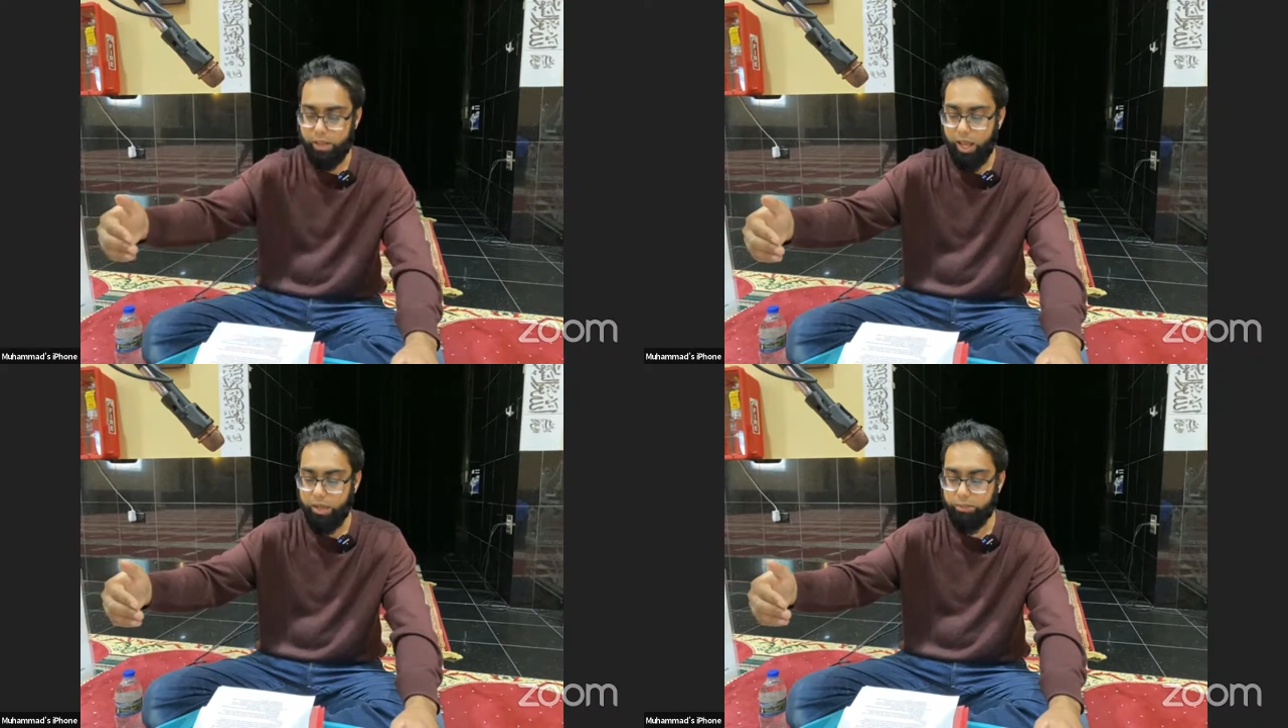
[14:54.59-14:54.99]

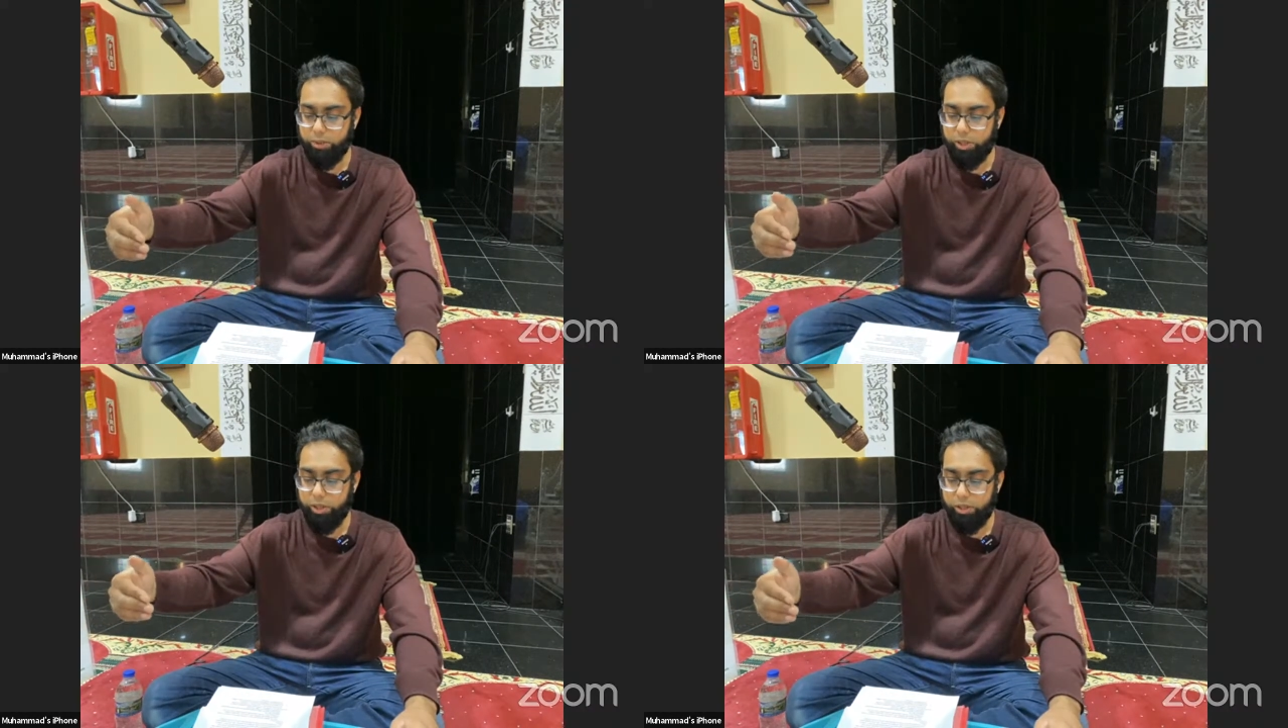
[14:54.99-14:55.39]
And
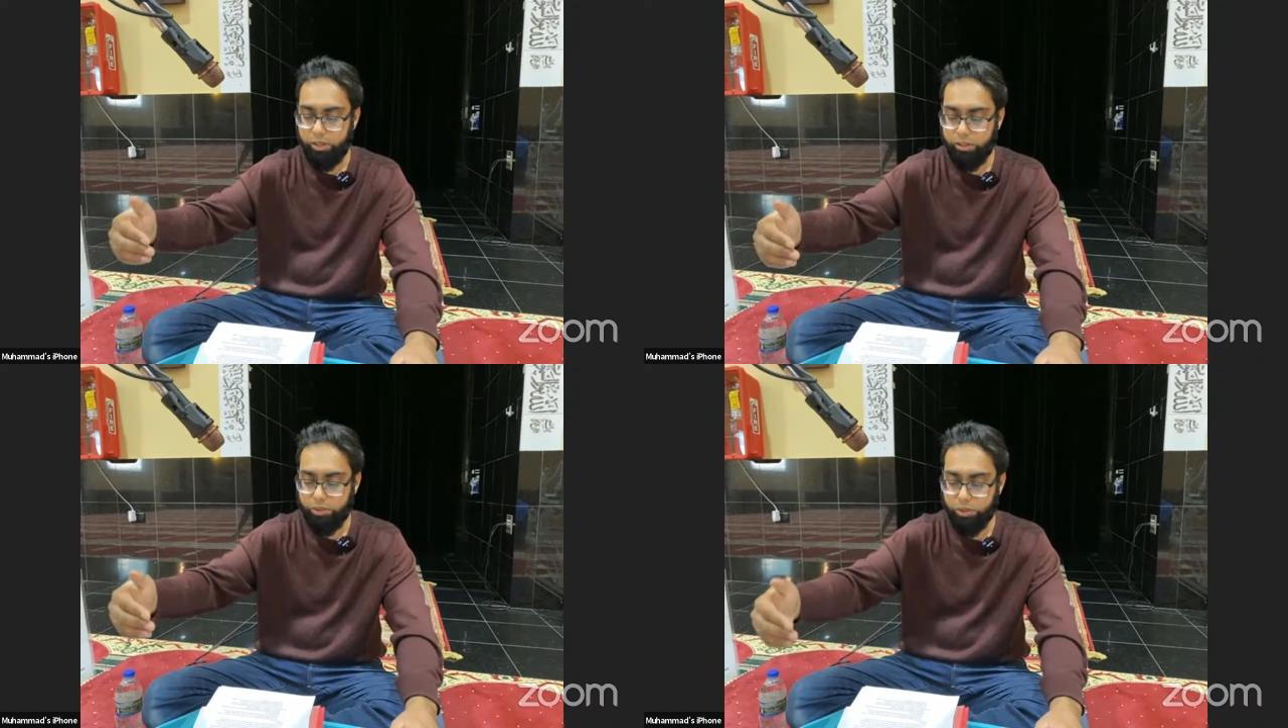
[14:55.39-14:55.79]
we
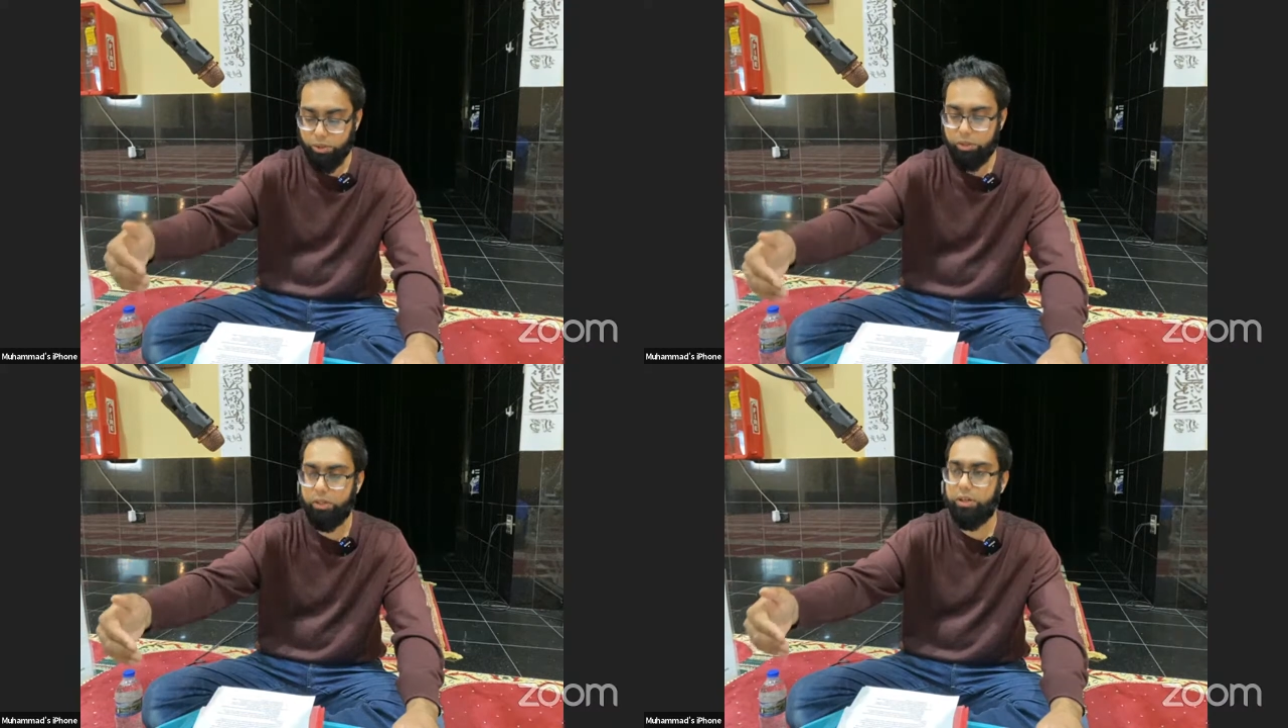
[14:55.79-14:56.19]

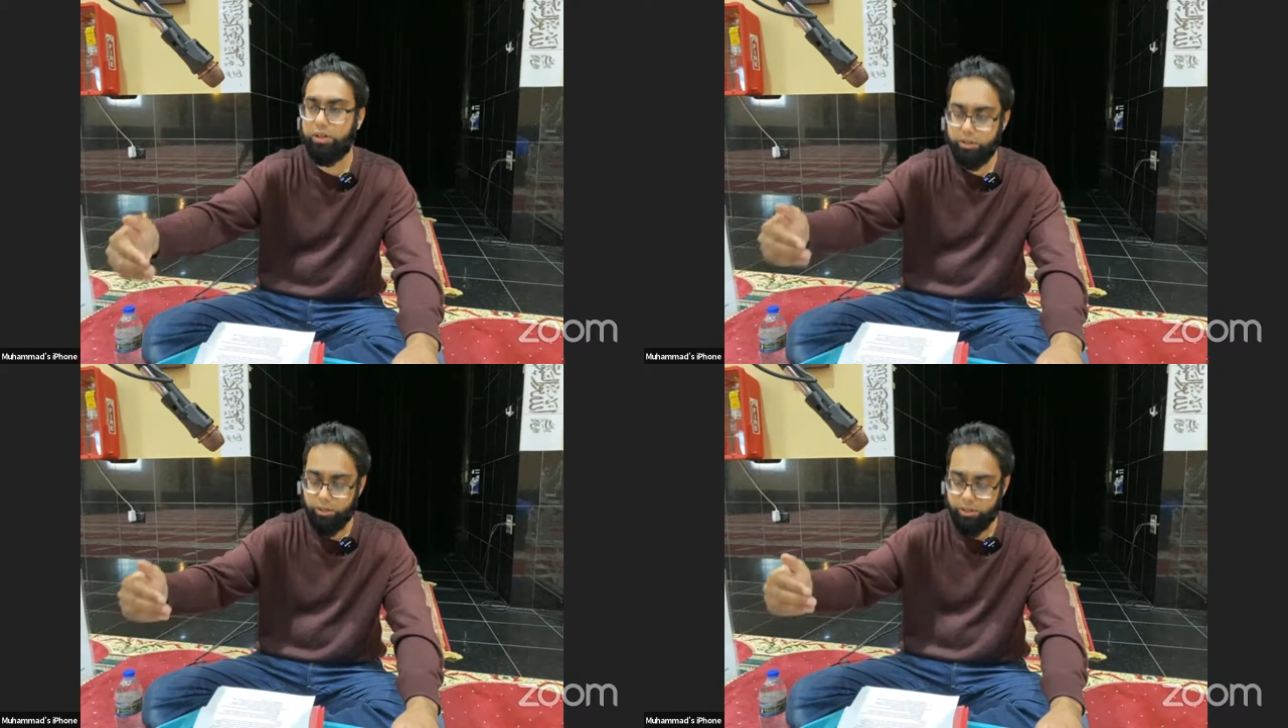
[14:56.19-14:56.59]
took
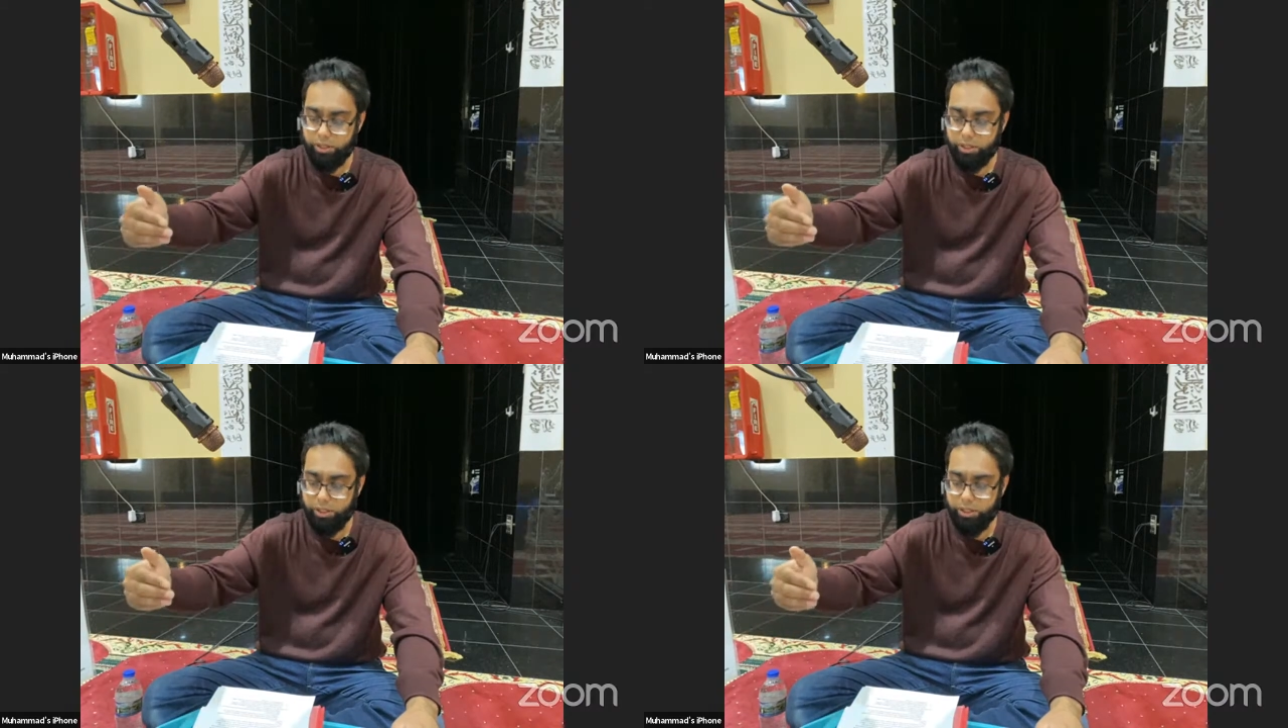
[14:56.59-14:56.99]
our
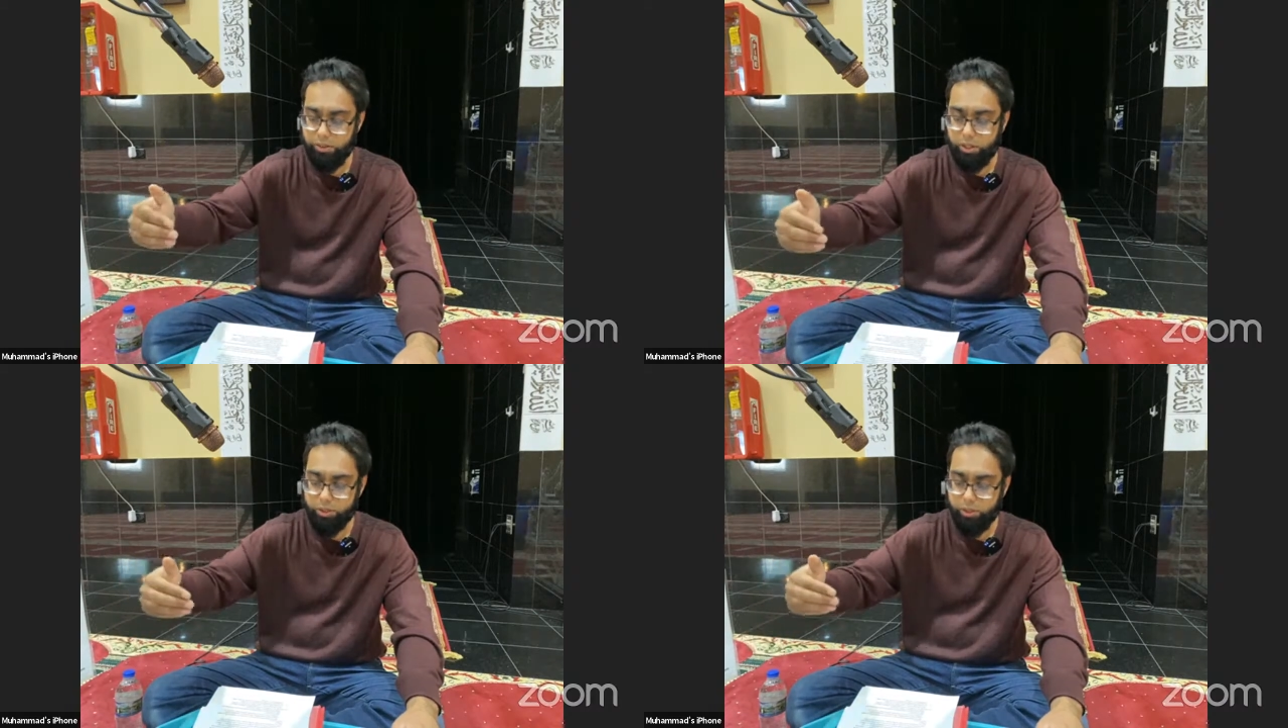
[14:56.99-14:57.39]
discussion
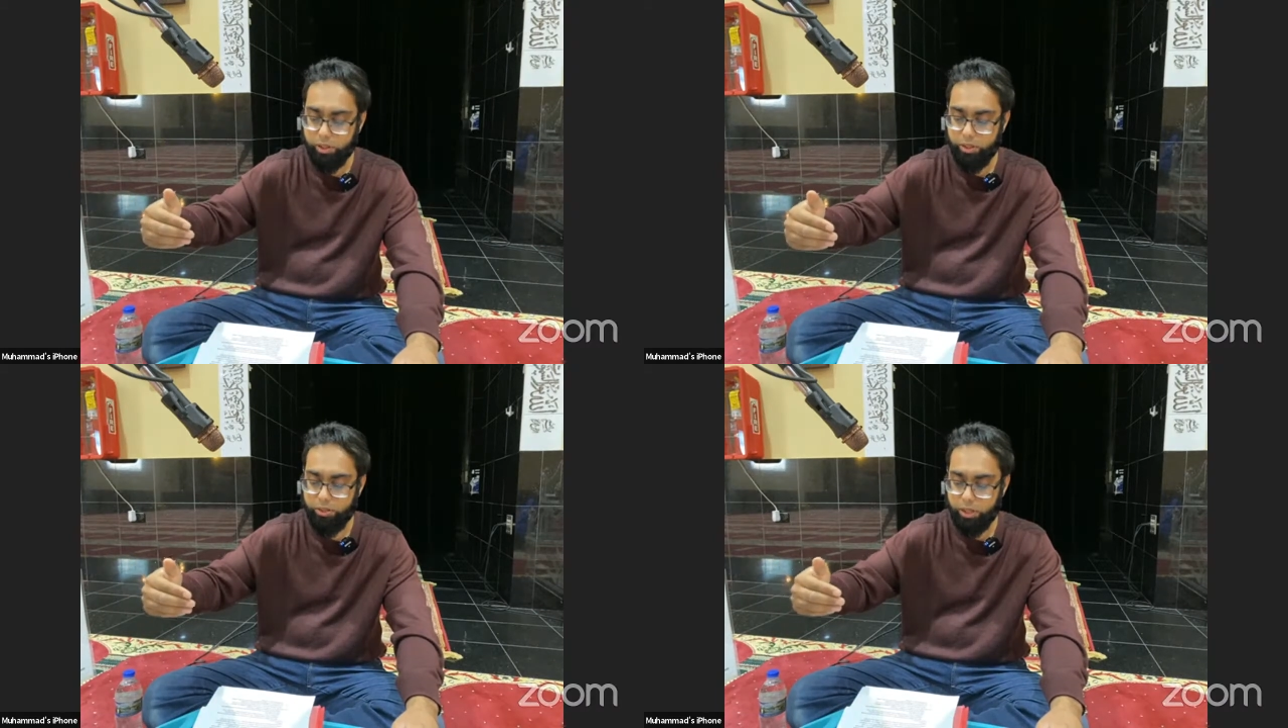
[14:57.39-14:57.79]
all the
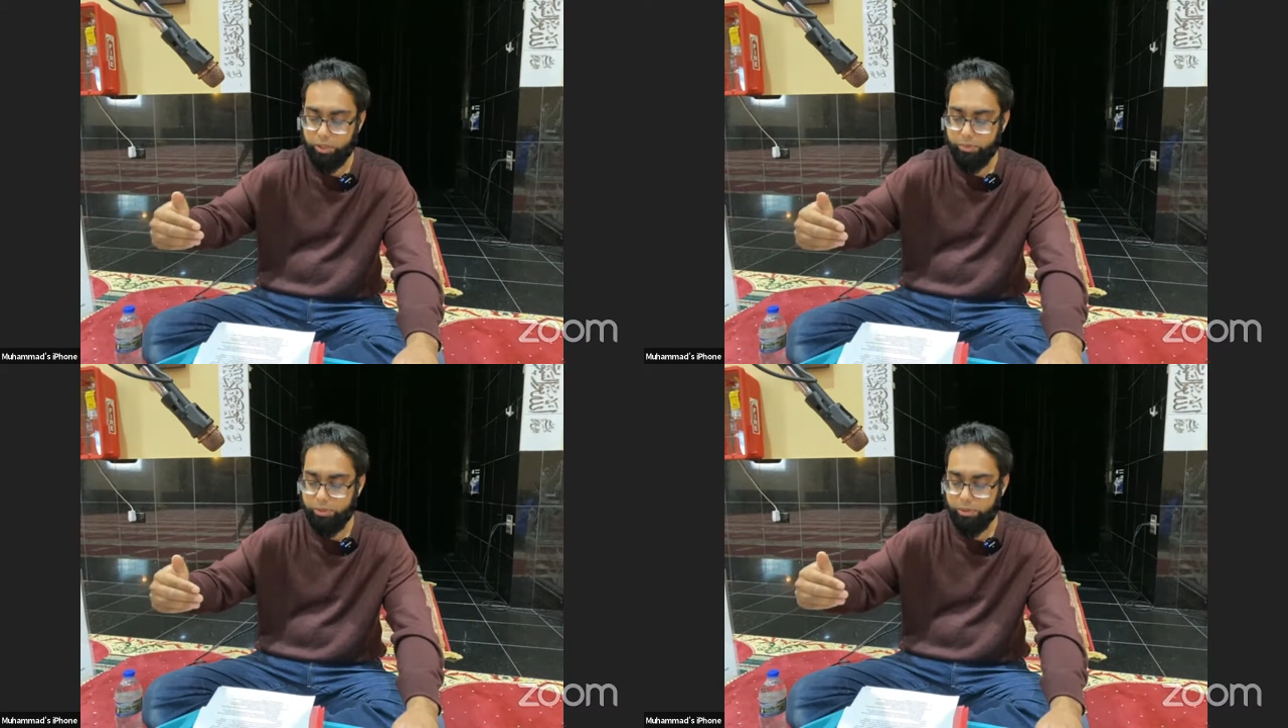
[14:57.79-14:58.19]
way
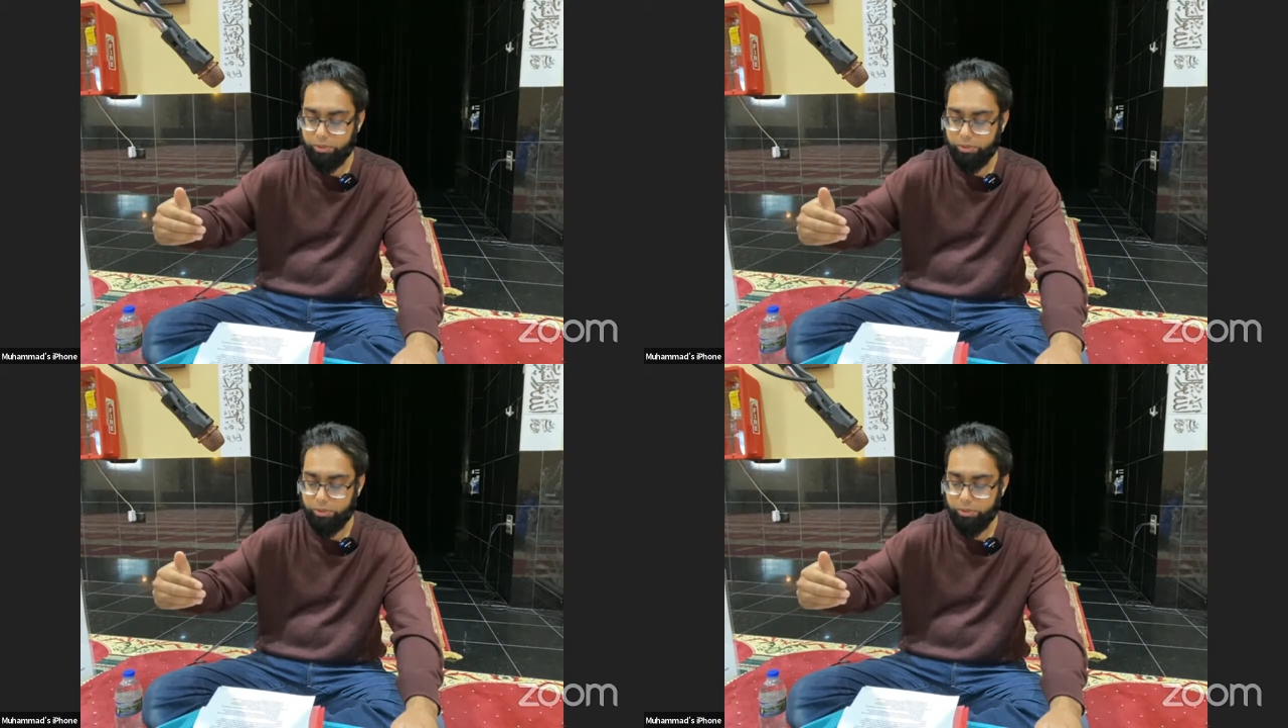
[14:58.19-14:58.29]
up